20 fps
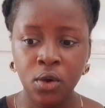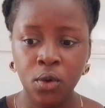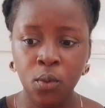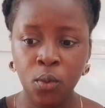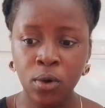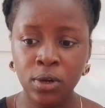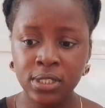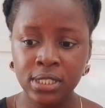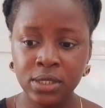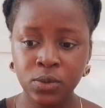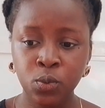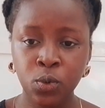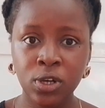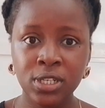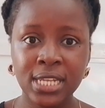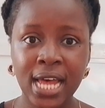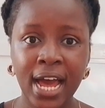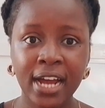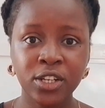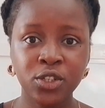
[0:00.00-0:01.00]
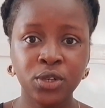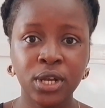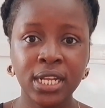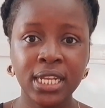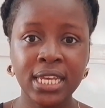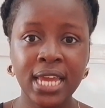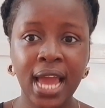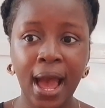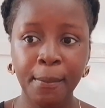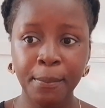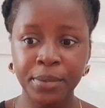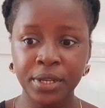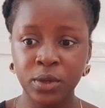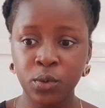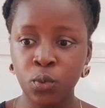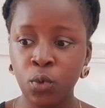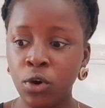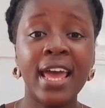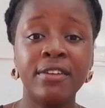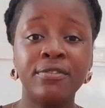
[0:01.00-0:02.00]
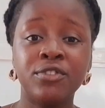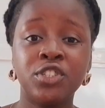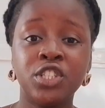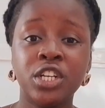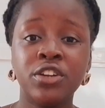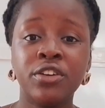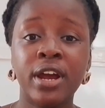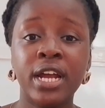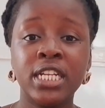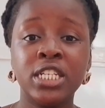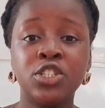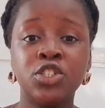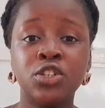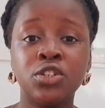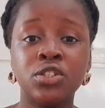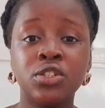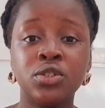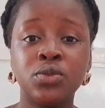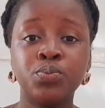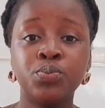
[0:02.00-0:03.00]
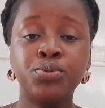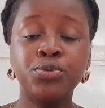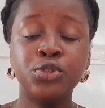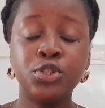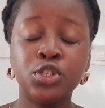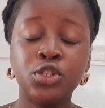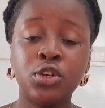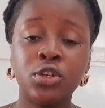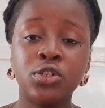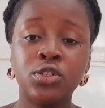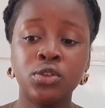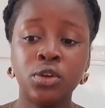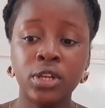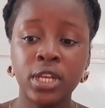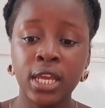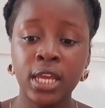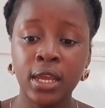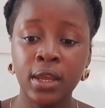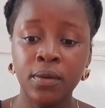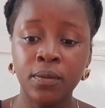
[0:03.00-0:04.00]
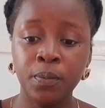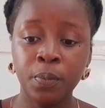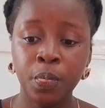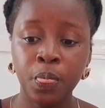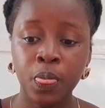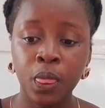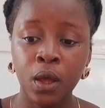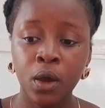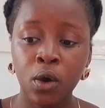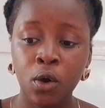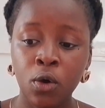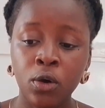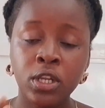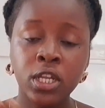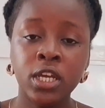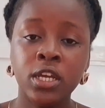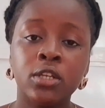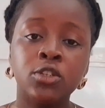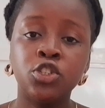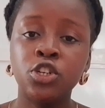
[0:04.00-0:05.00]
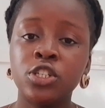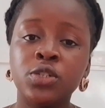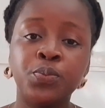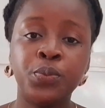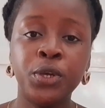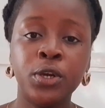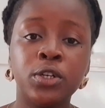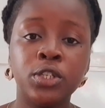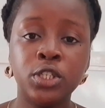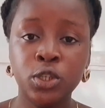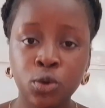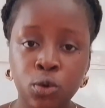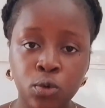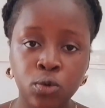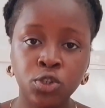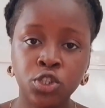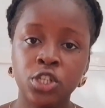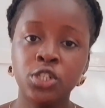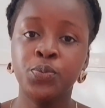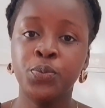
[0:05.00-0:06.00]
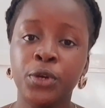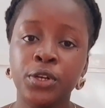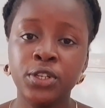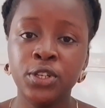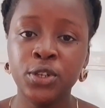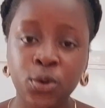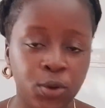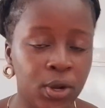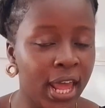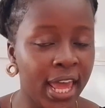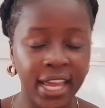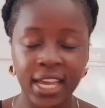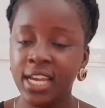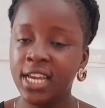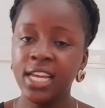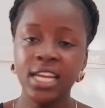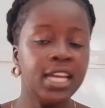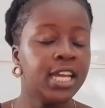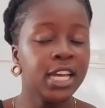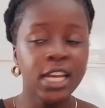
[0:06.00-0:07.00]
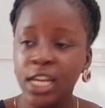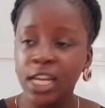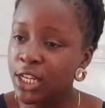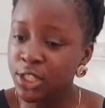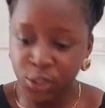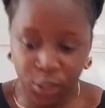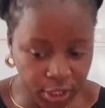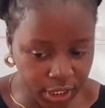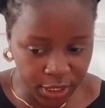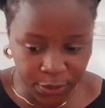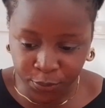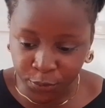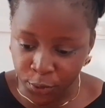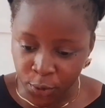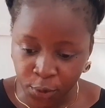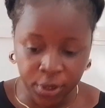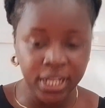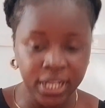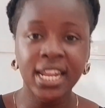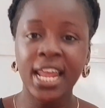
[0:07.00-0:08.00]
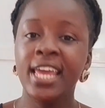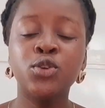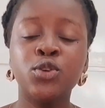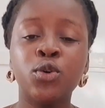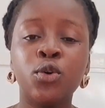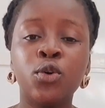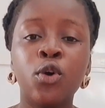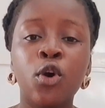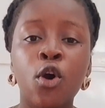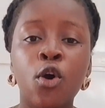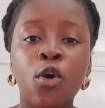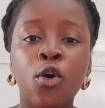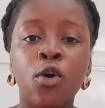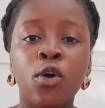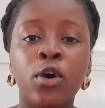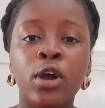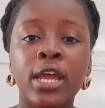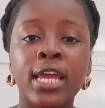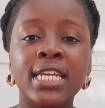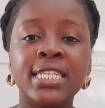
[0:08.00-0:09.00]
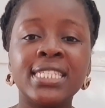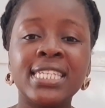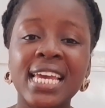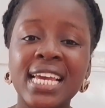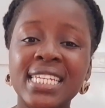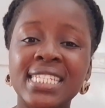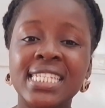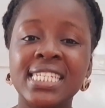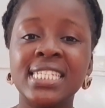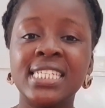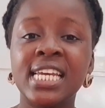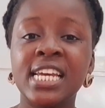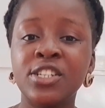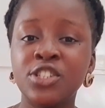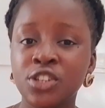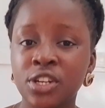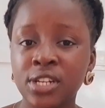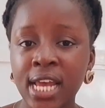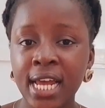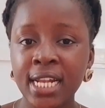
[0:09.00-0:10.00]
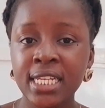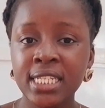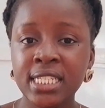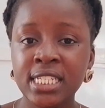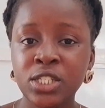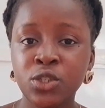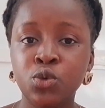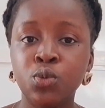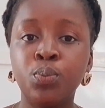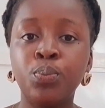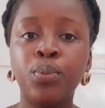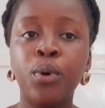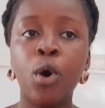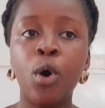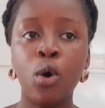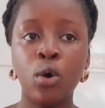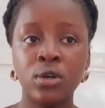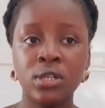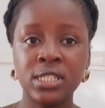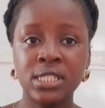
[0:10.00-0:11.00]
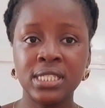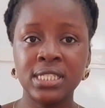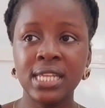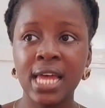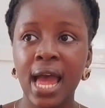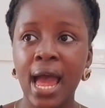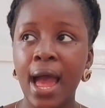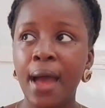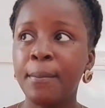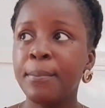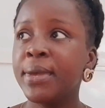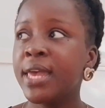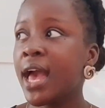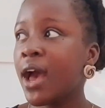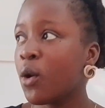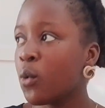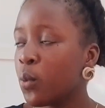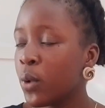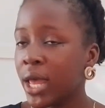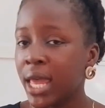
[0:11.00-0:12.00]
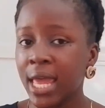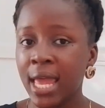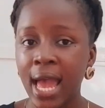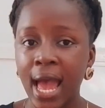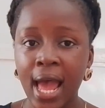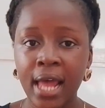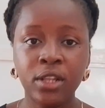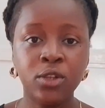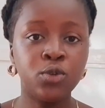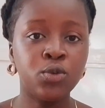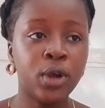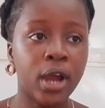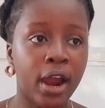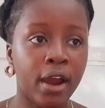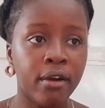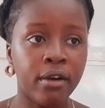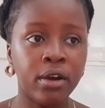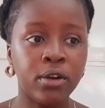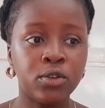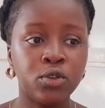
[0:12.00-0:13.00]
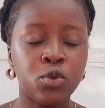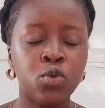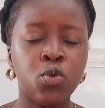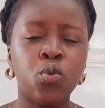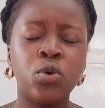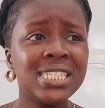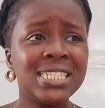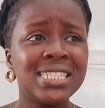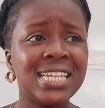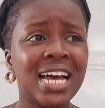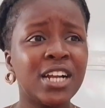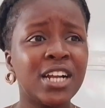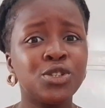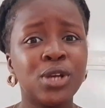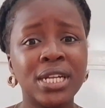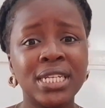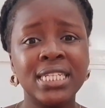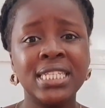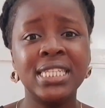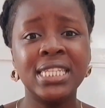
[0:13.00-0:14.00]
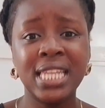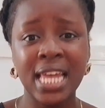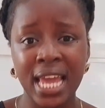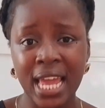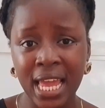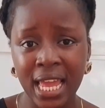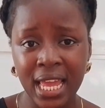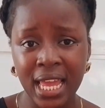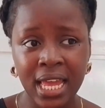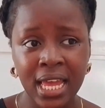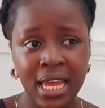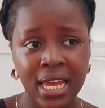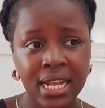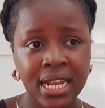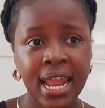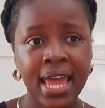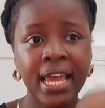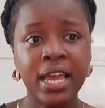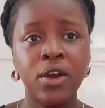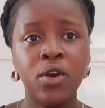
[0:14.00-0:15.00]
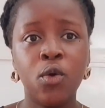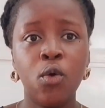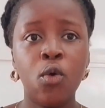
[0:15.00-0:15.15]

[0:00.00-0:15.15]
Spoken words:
what's actually happening. Life generally just puts us on a just be on the go, just be on the go, like just keep going. So it takes intentionality to pause and be aware and look around. Oh, this is actually there. Like,